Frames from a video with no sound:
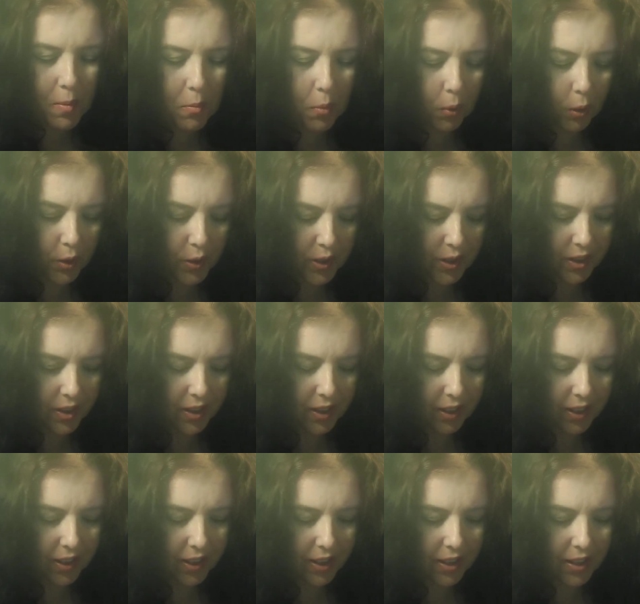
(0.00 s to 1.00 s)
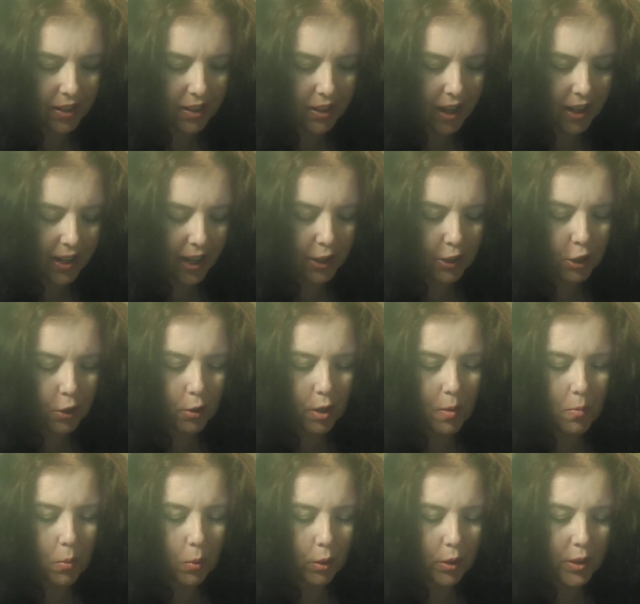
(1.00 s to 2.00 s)
Morrison again? I got Toni
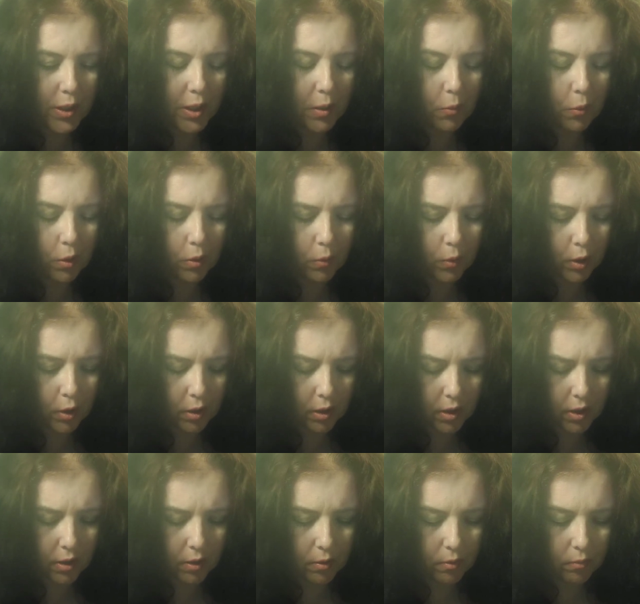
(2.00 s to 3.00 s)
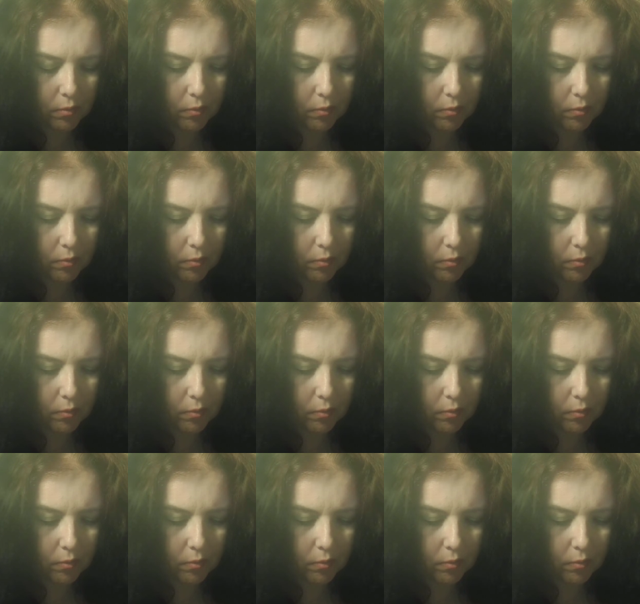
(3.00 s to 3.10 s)
Morrison for Virgo.